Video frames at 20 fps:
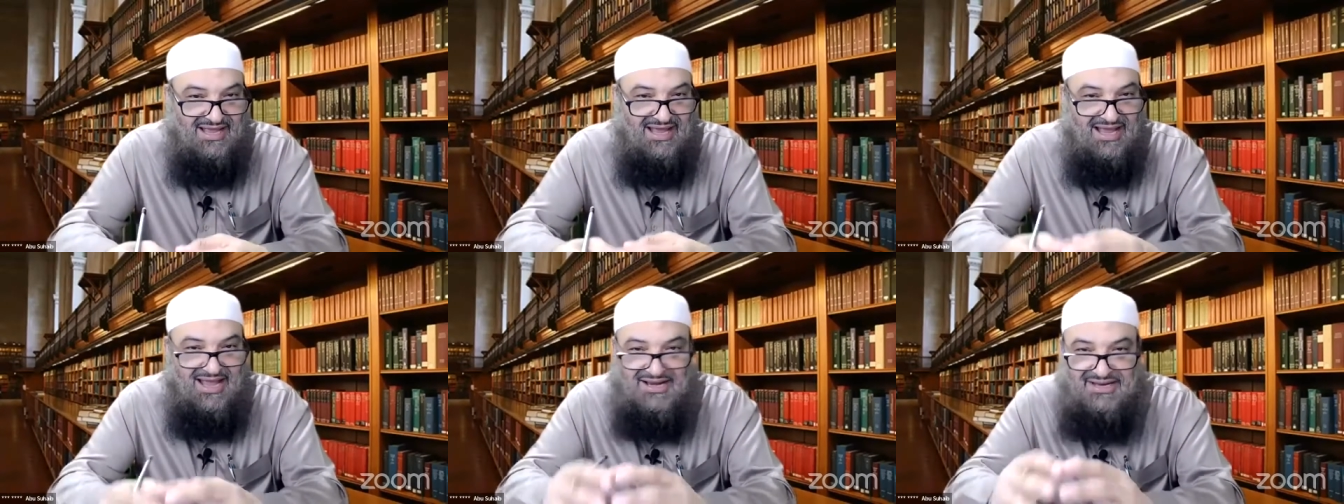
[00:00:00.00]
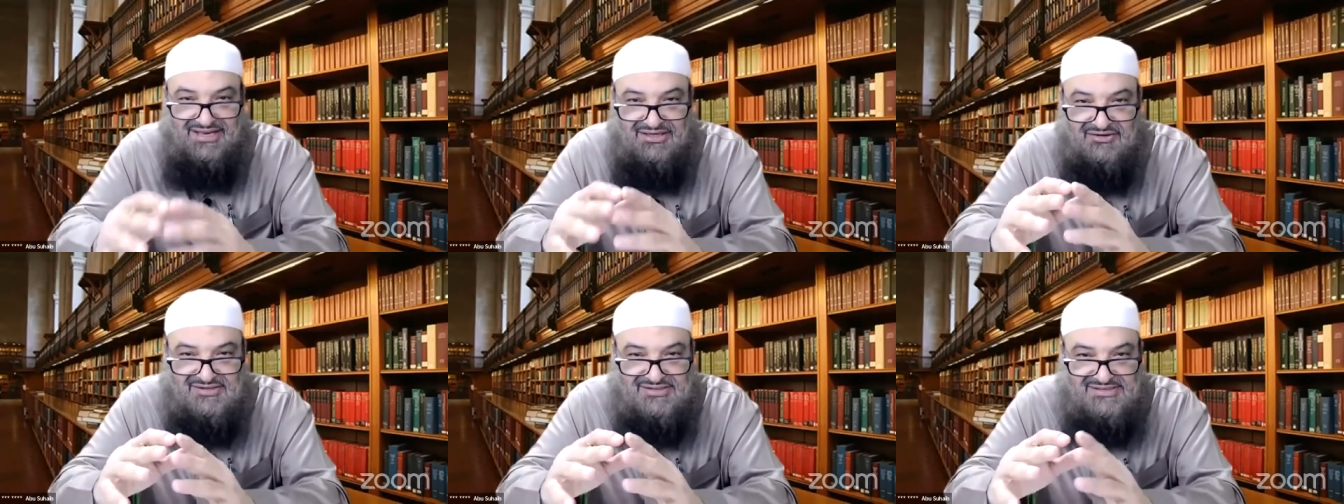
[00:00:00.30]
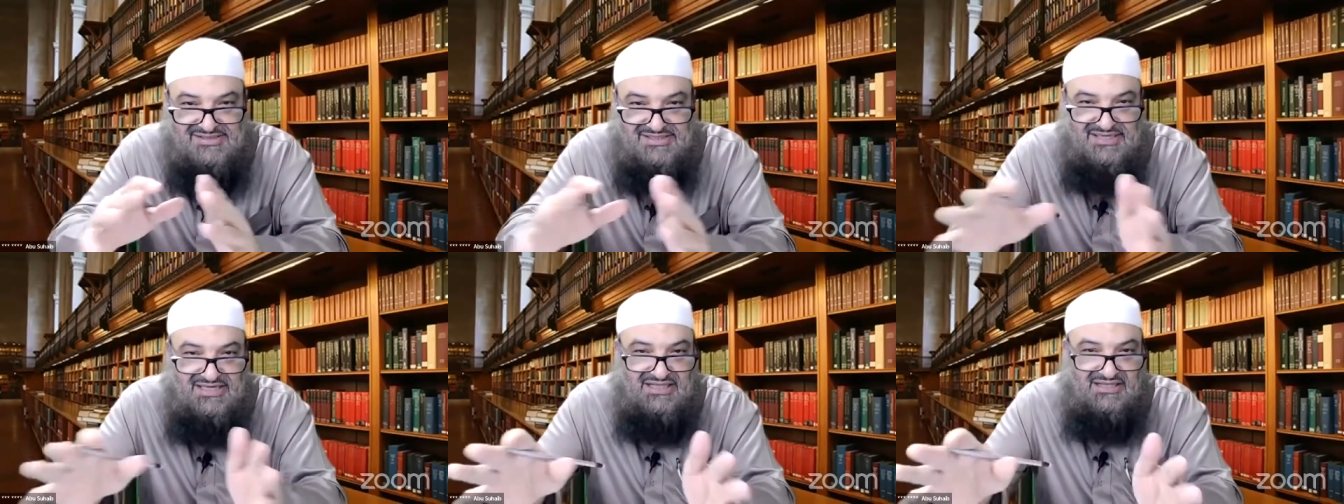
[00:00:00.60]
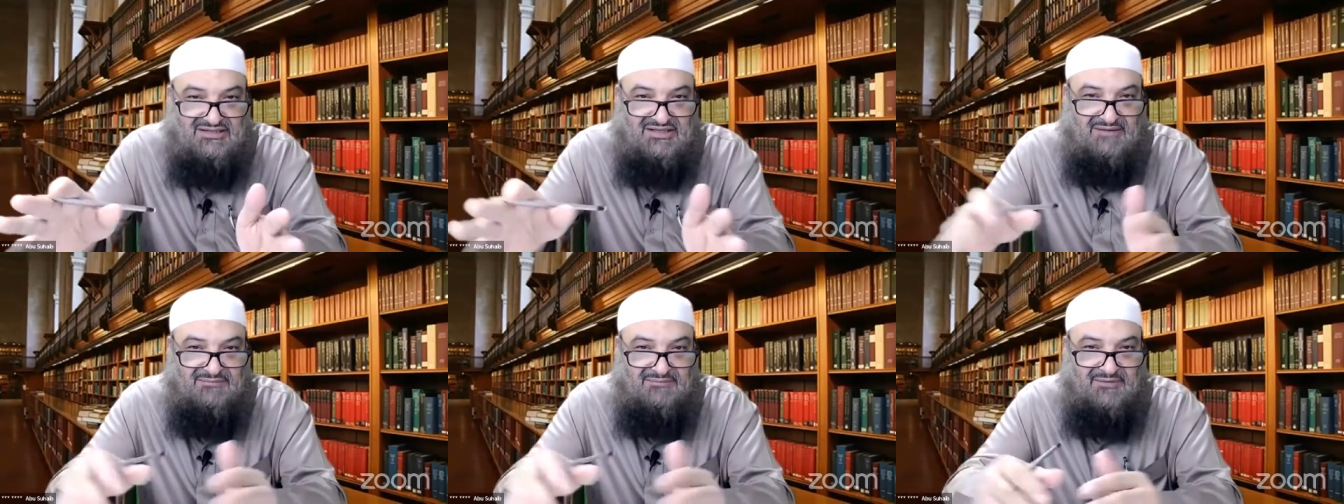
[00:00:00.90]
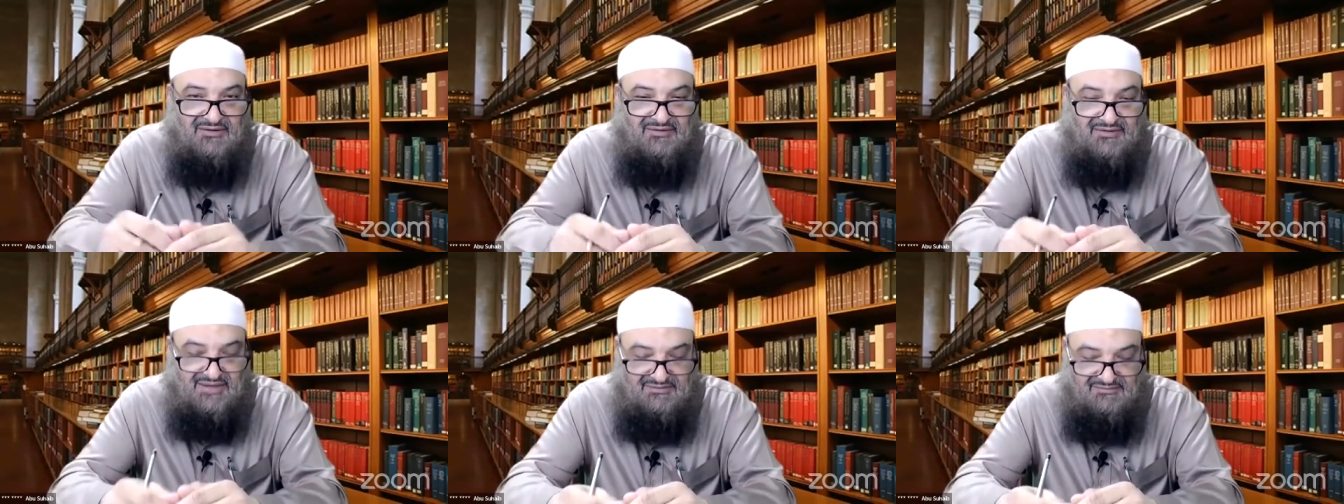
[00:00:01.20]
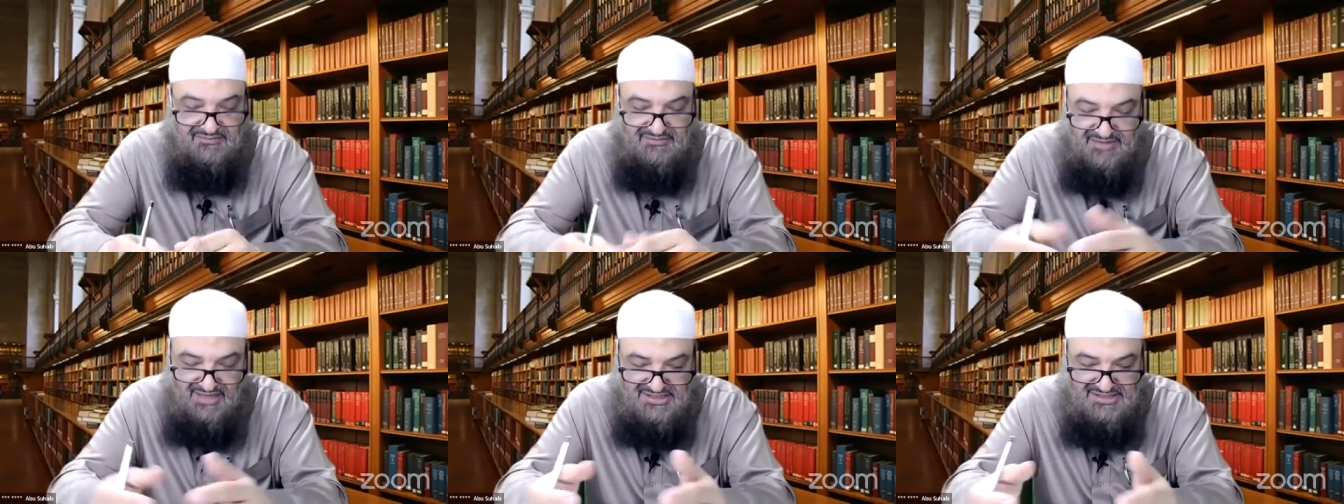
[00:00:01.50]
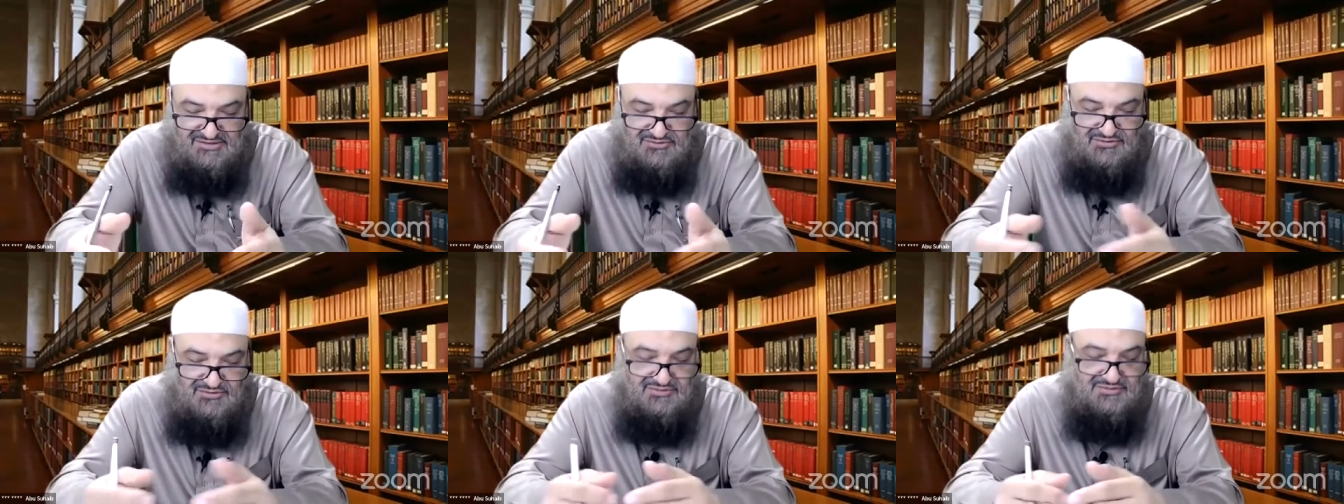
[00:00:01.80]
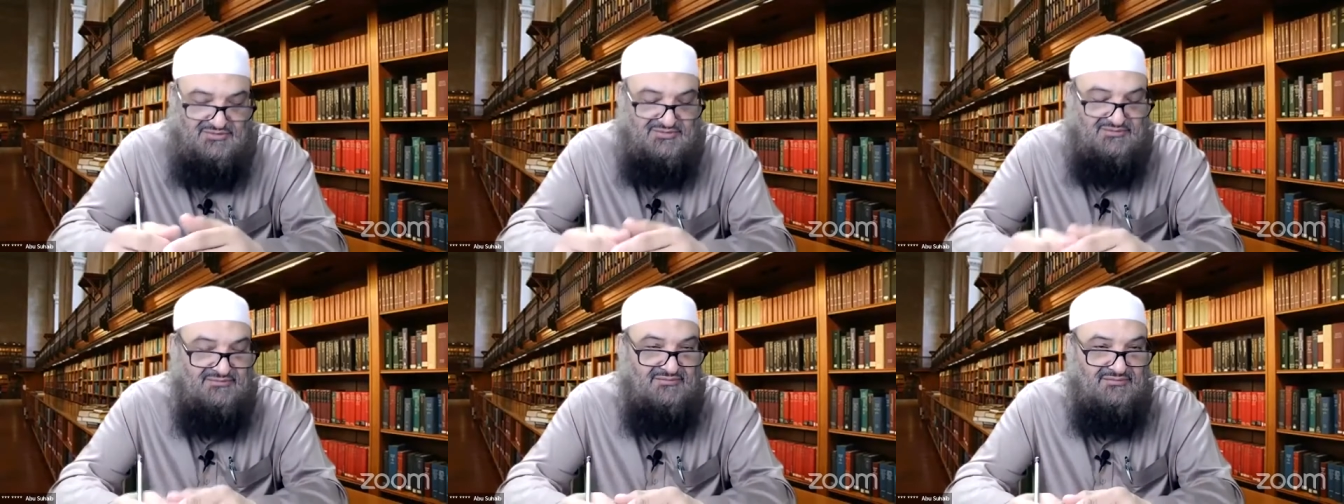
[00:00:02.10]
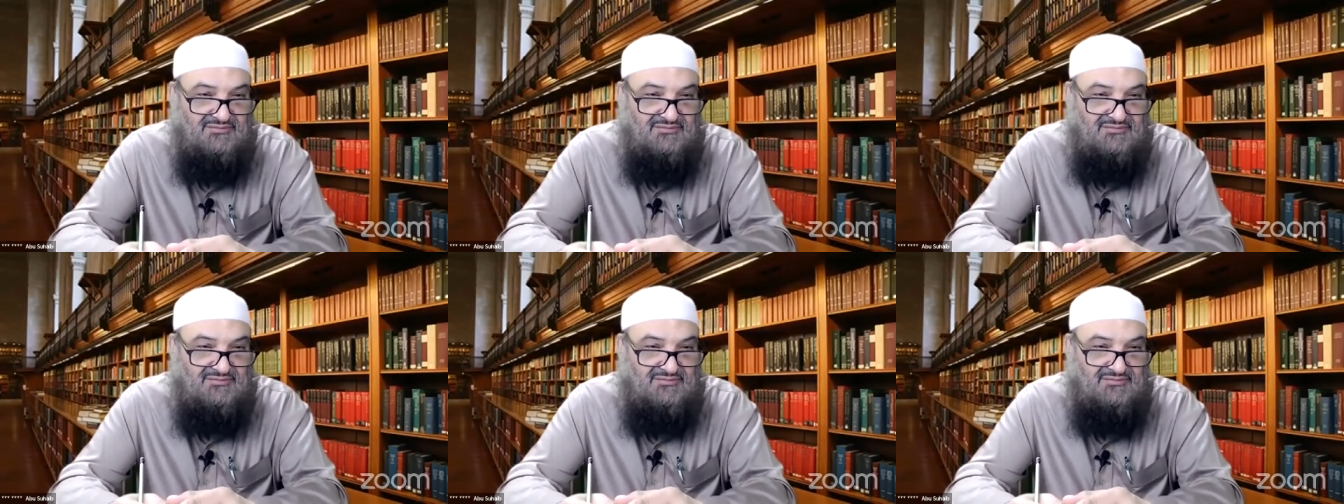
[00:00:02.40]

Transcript: And he concealed upon them, that's good.